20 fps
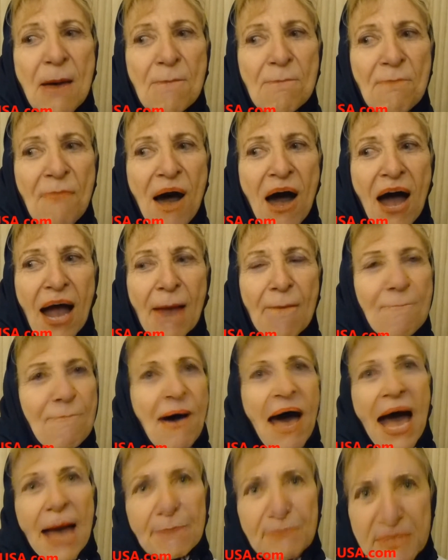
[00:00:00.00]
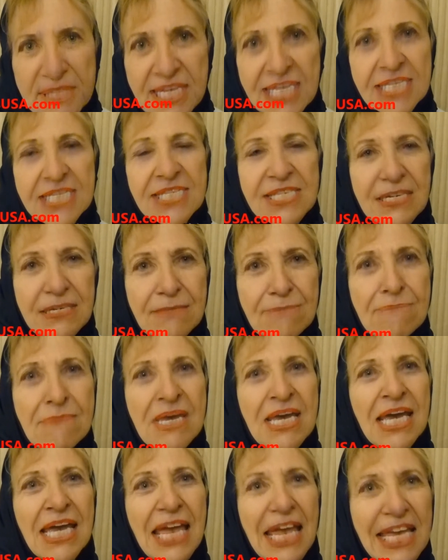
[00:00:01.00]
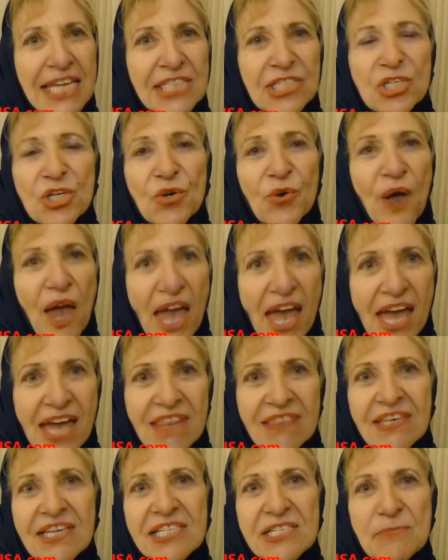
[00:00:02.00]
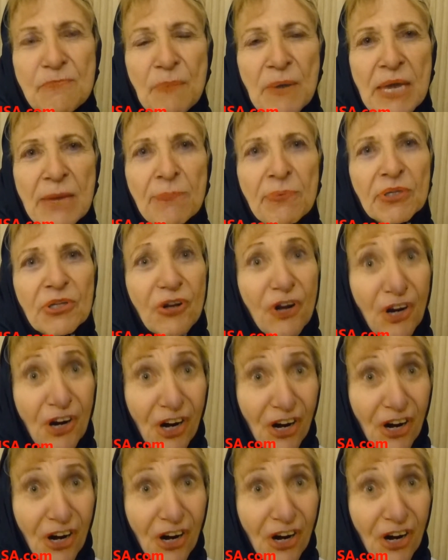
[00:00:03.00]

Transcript: my baptism into, hey, these people